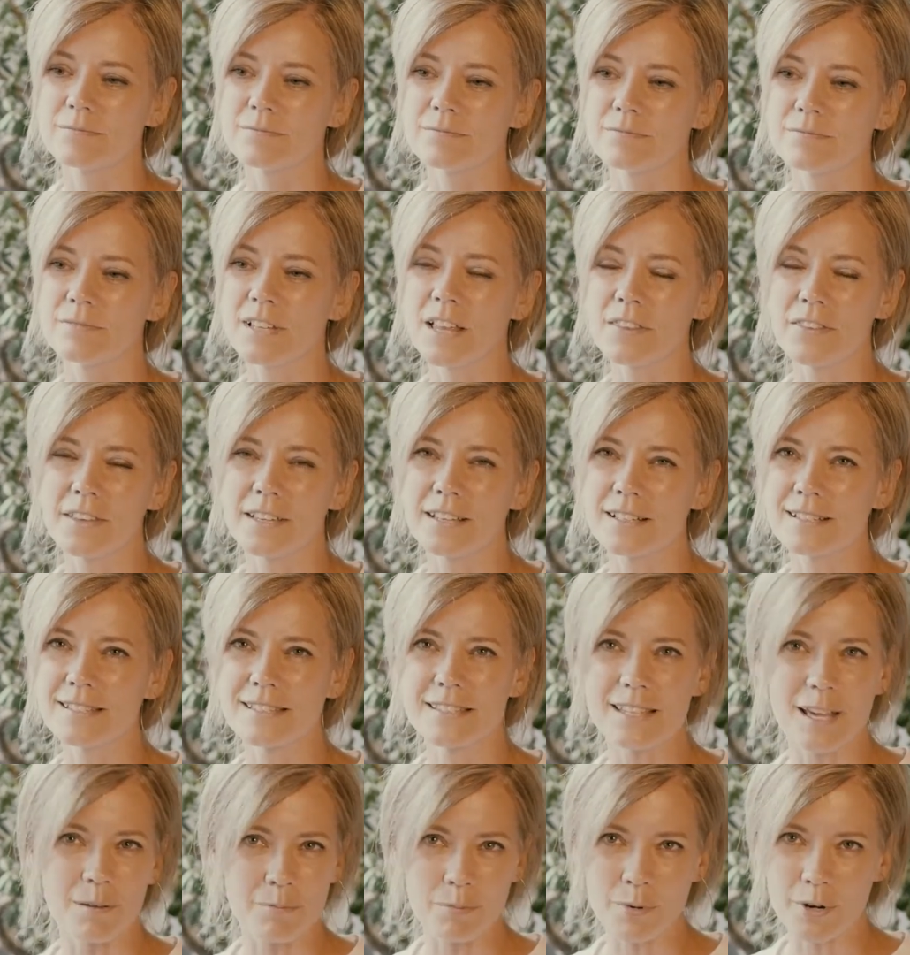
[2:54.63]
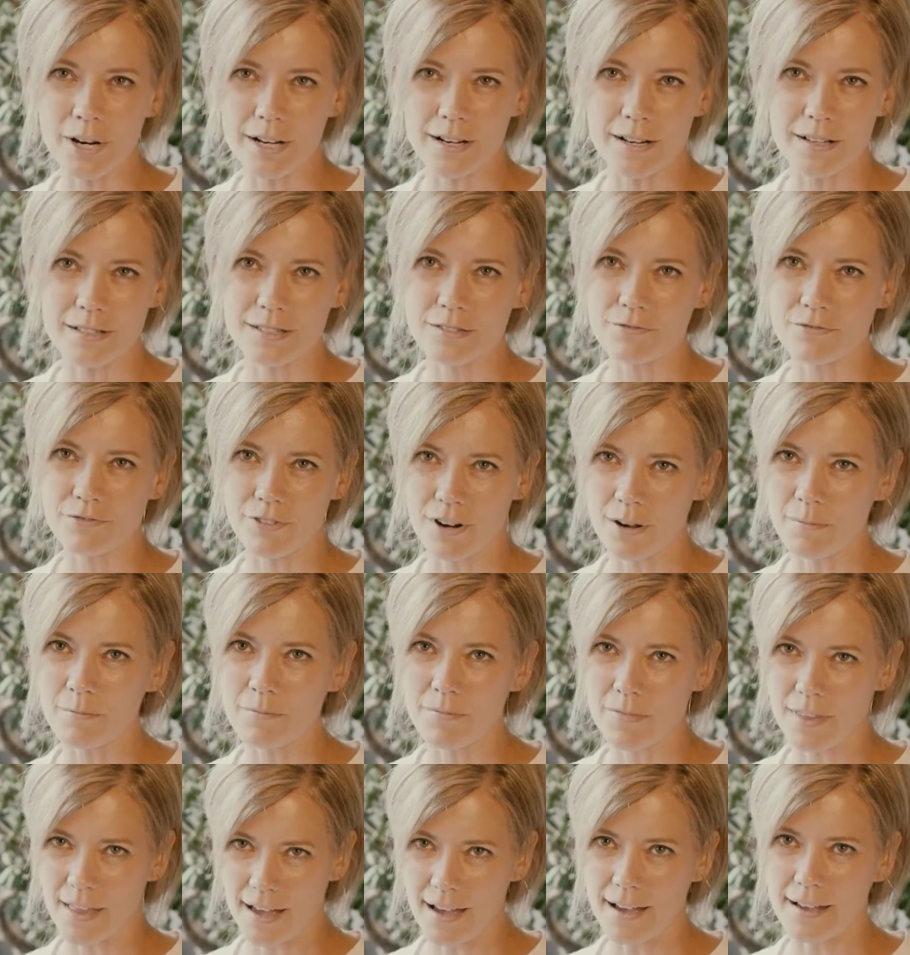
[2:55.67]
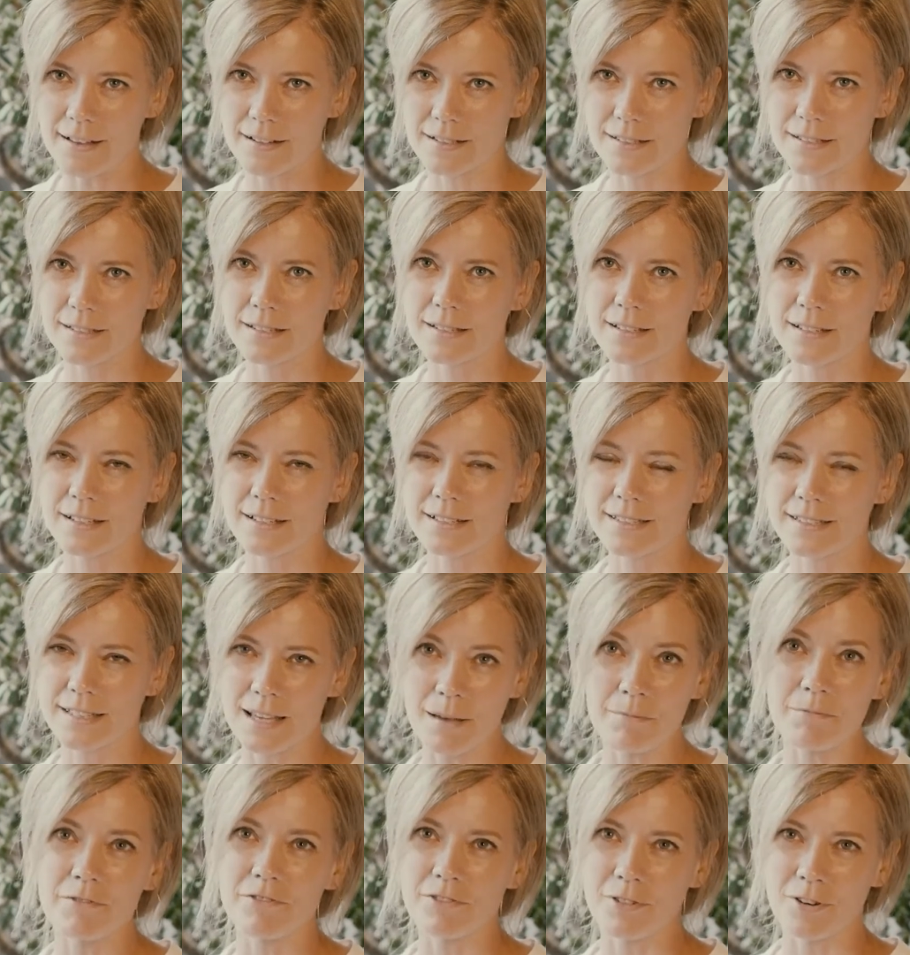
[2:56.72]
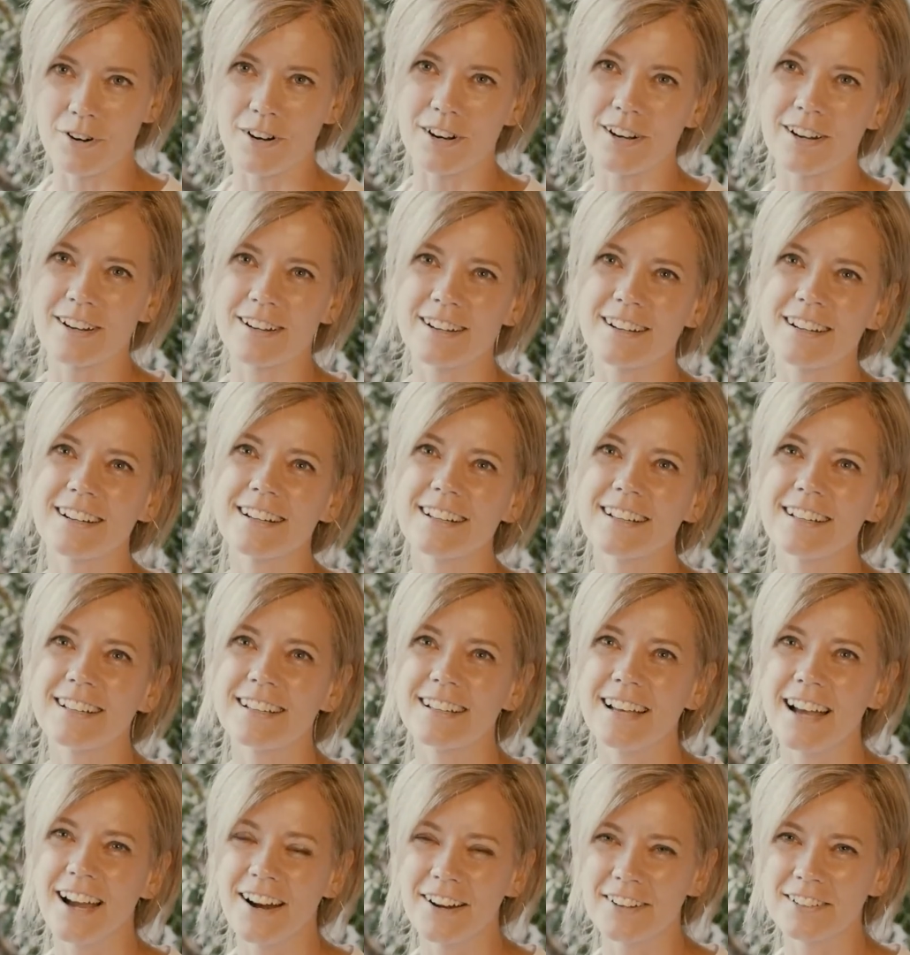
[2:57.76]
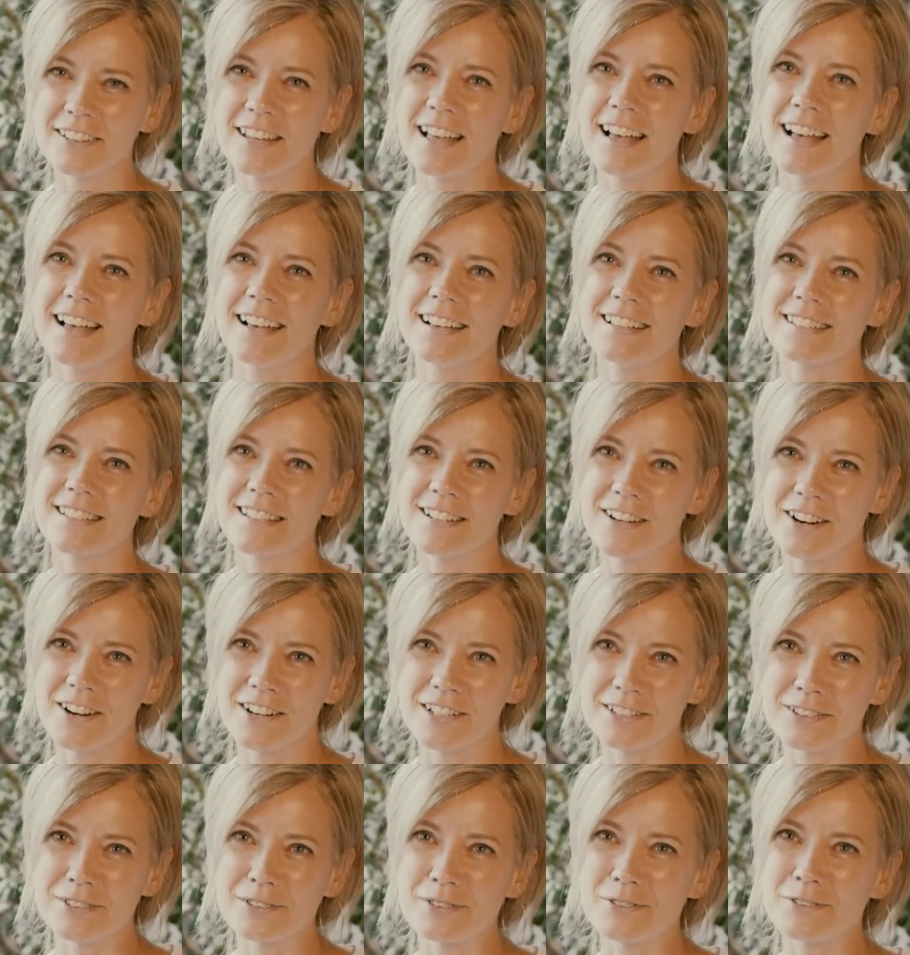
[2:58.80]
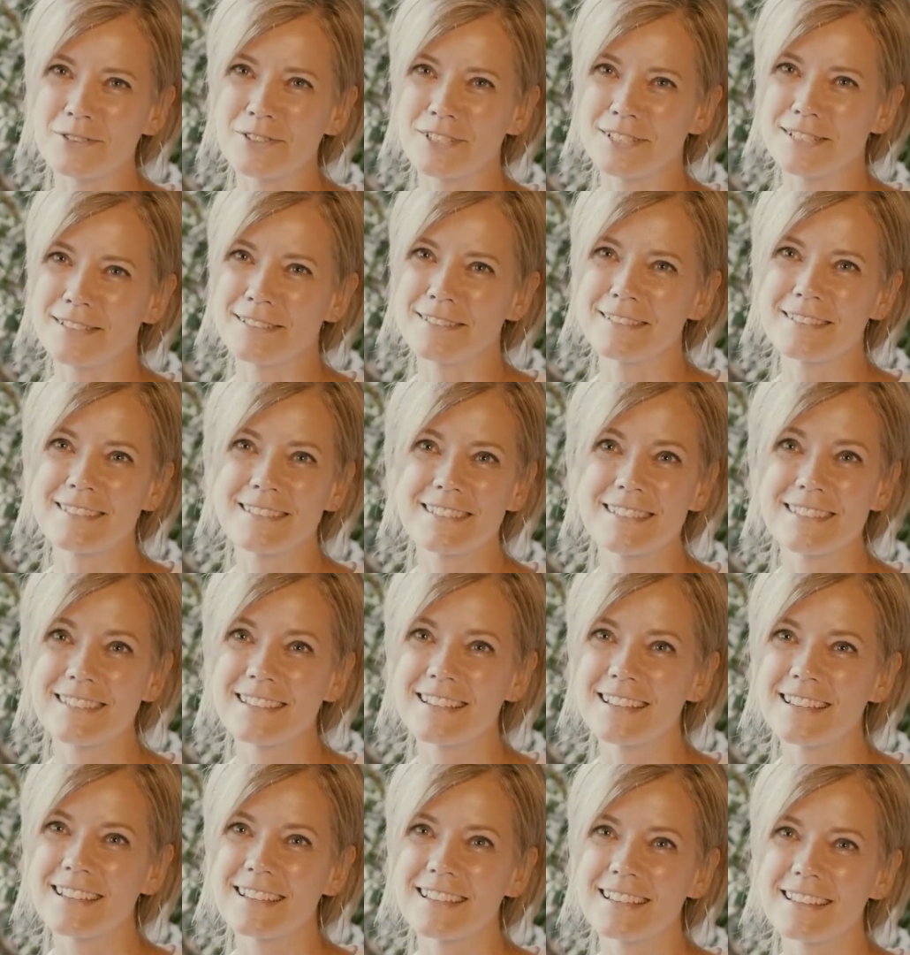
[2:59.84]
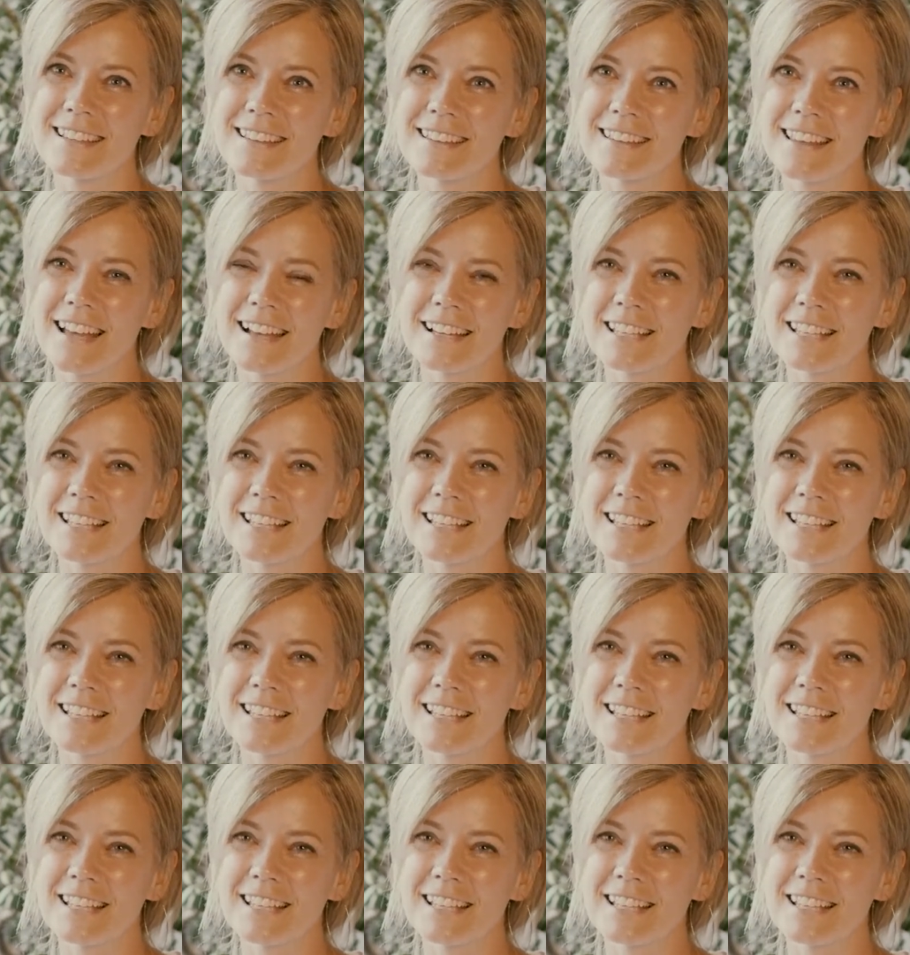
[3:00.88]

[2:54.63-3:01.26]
Nothing can separate us from that except for our lies and our illusions that